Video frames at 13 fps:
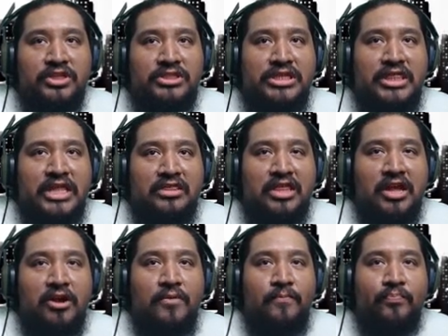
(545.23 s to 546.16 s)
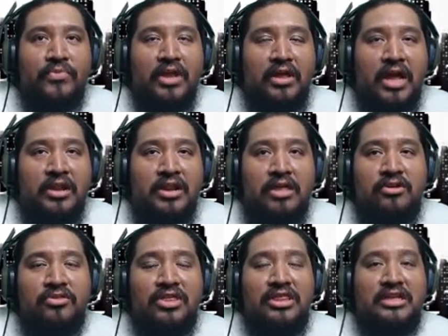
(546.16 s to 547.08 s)
see that there?
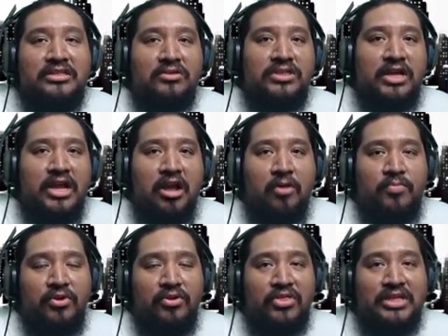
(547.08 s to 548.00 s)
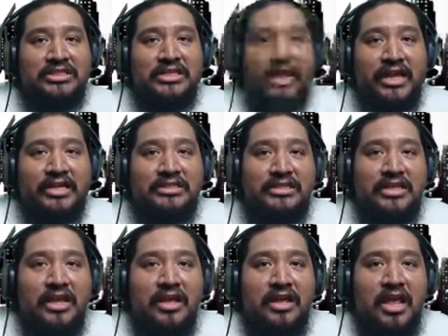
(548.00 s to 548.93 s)
Another thing that's also going to help you in this case,
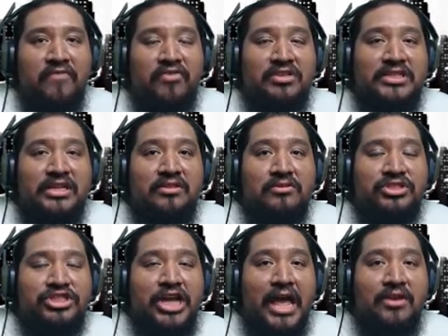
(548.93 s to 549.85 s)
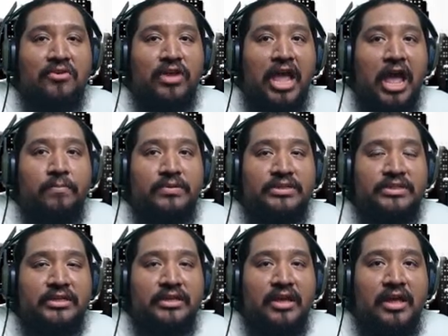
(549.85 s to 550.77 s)
if you see those channel gaps,